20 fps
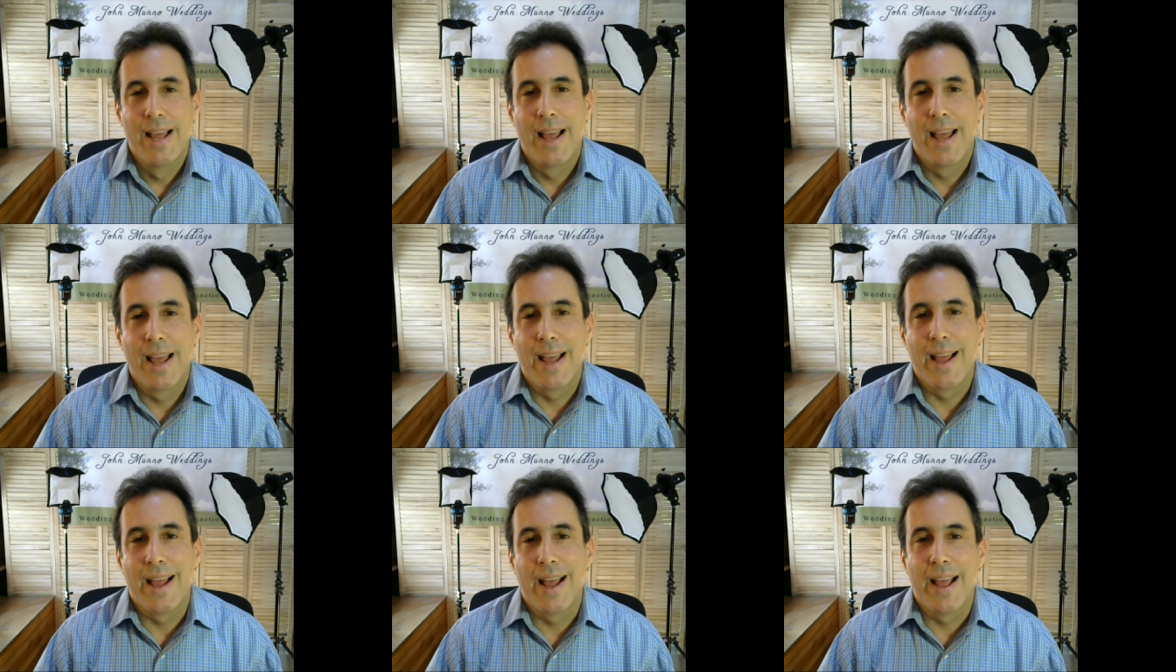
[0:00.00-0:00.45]

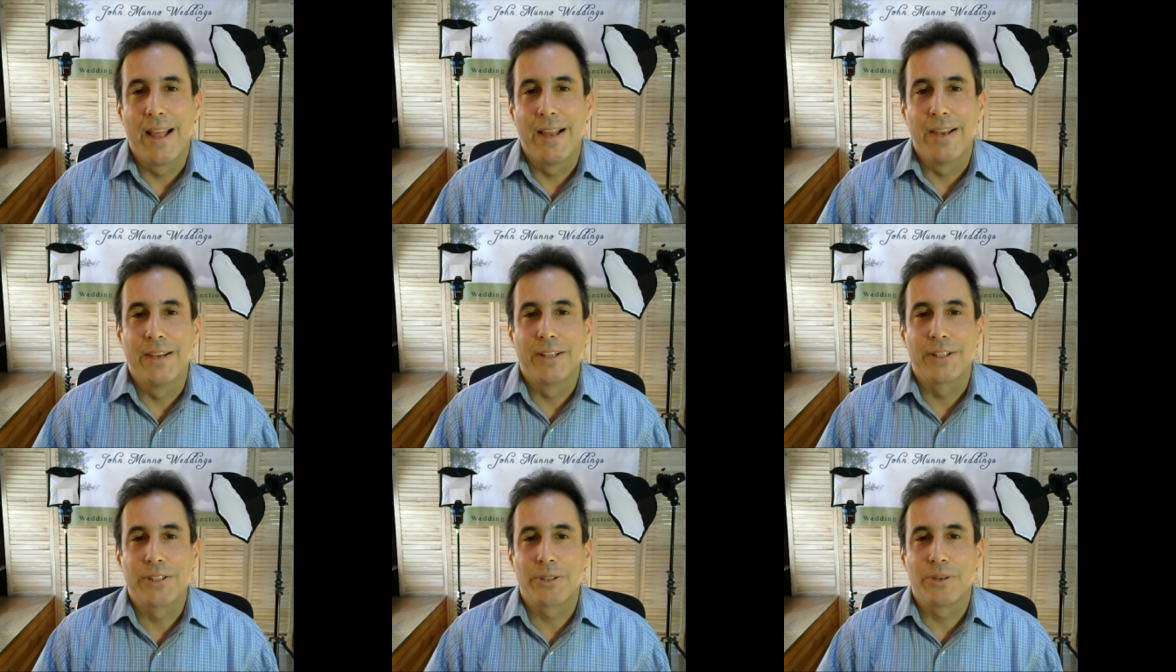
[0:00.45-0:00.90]
and
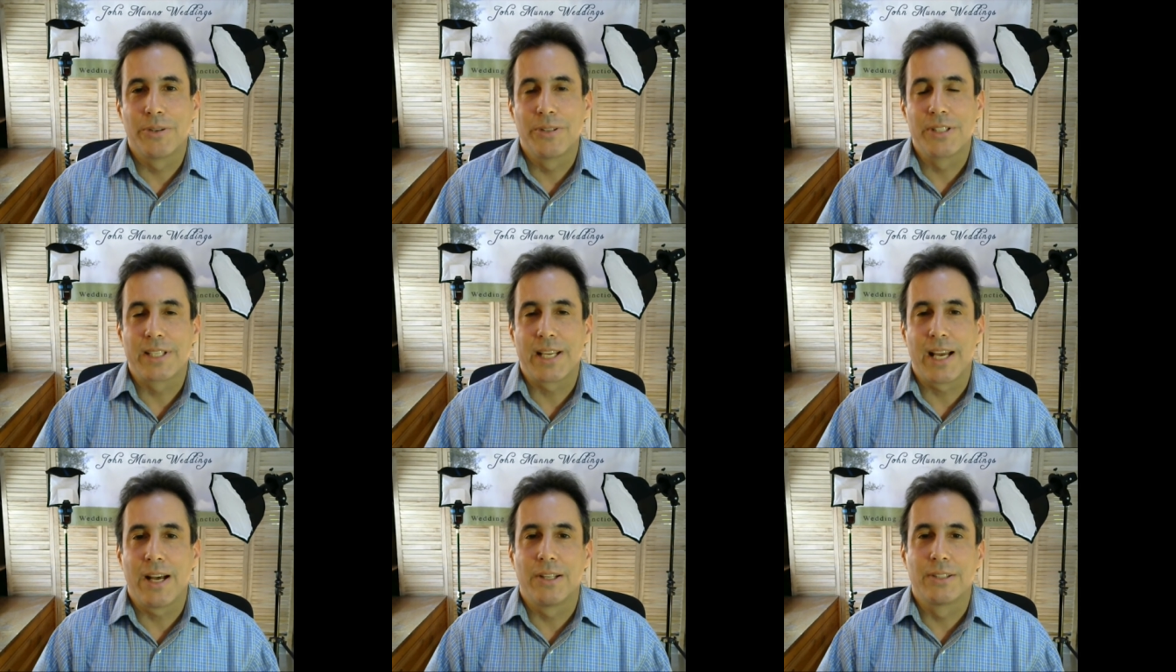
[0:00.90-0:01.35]
it
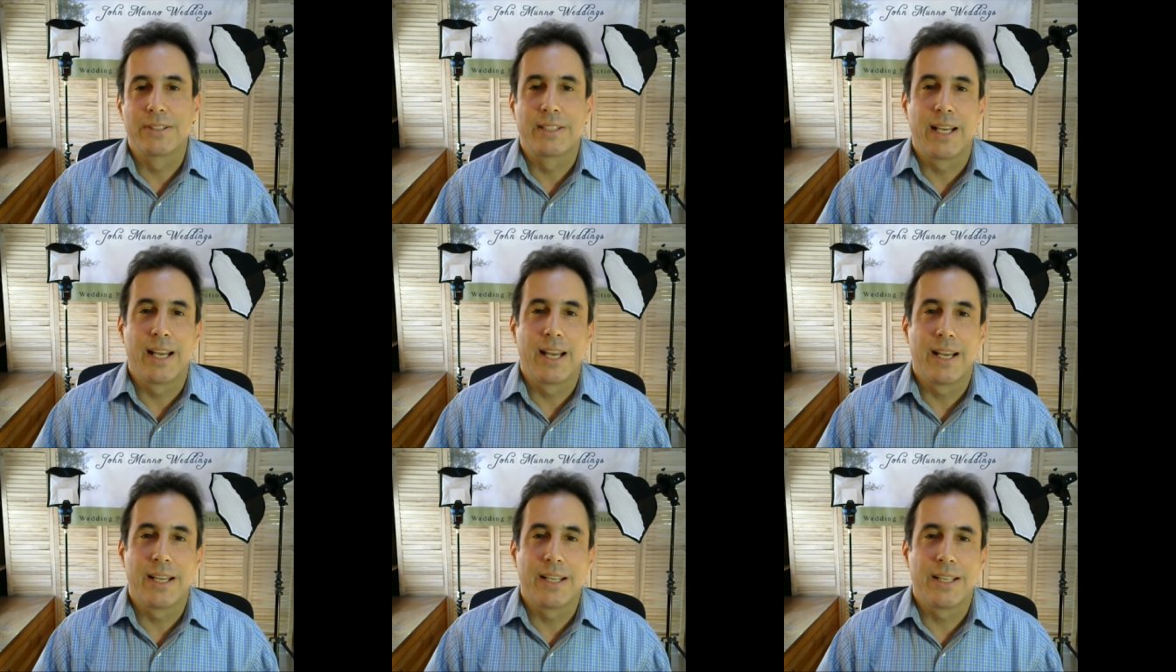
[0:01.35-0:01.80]
turns out
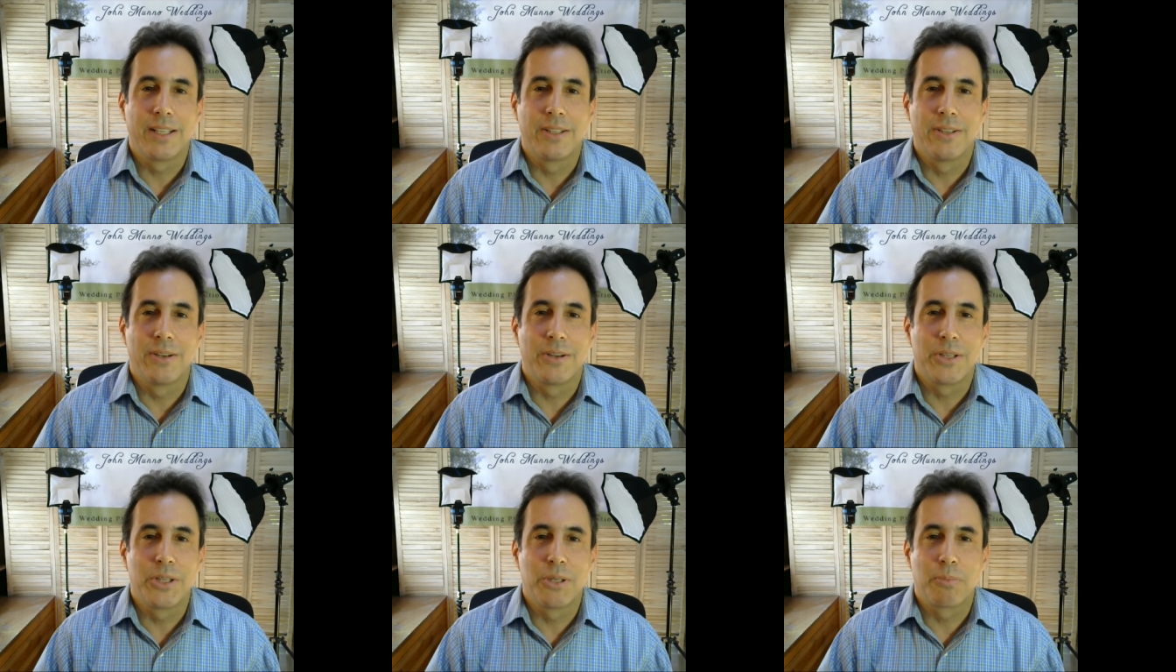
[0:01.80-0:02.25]
that, you
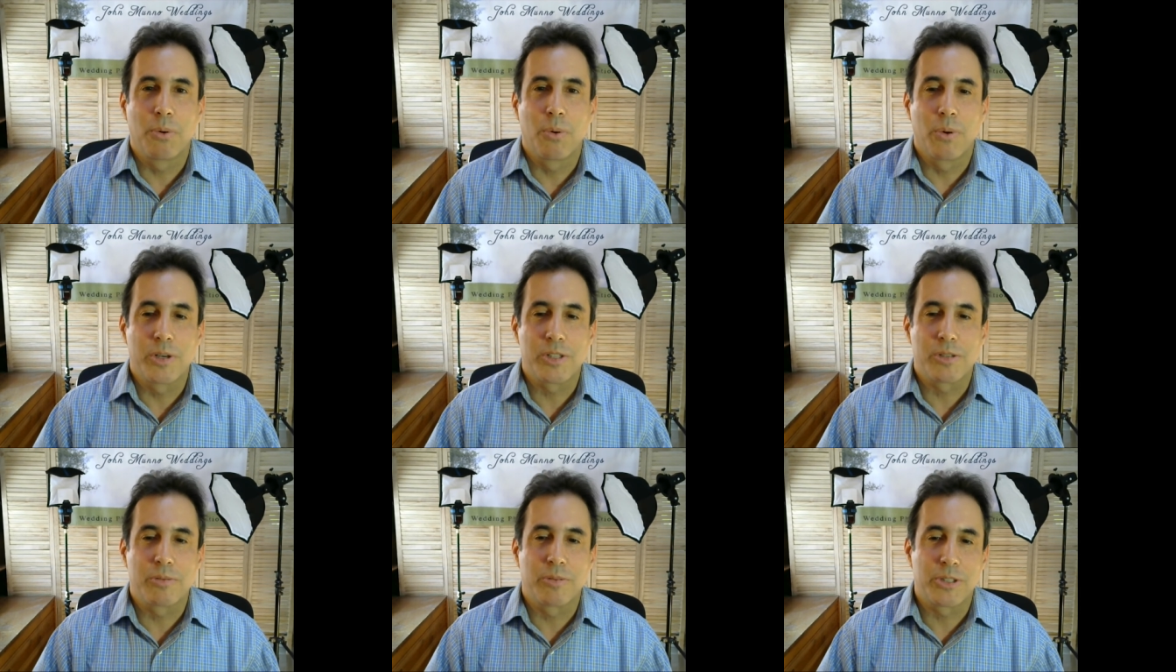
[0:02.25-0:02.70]
know, your
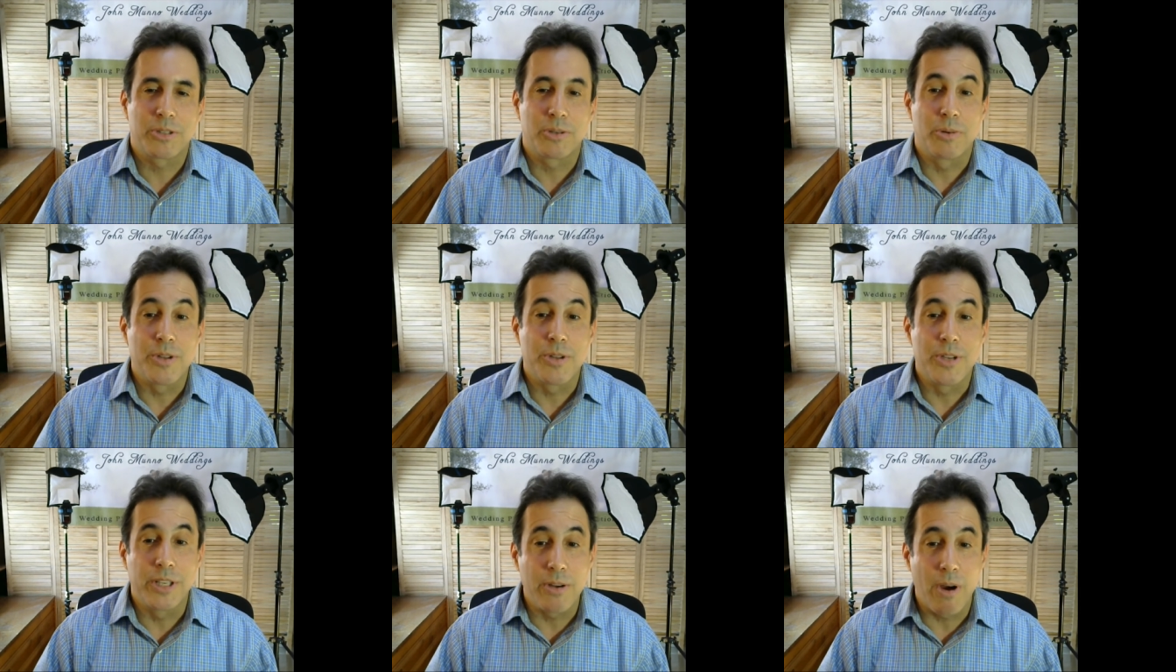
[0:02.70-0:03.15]
portraits are
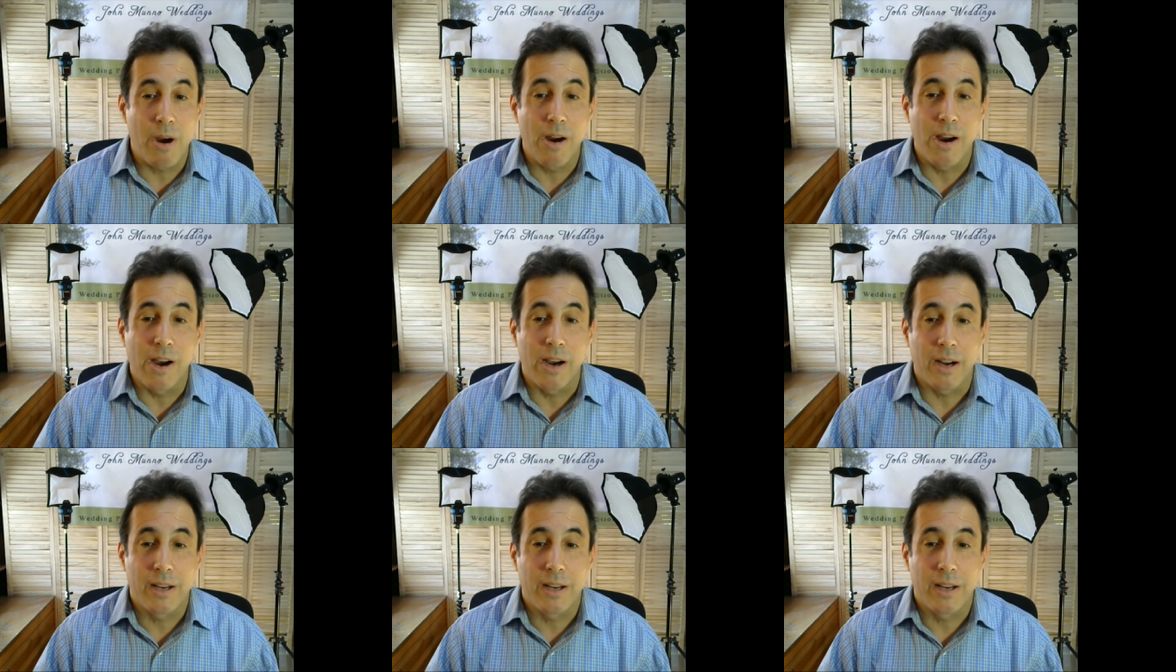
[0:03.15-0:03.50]
in the dark?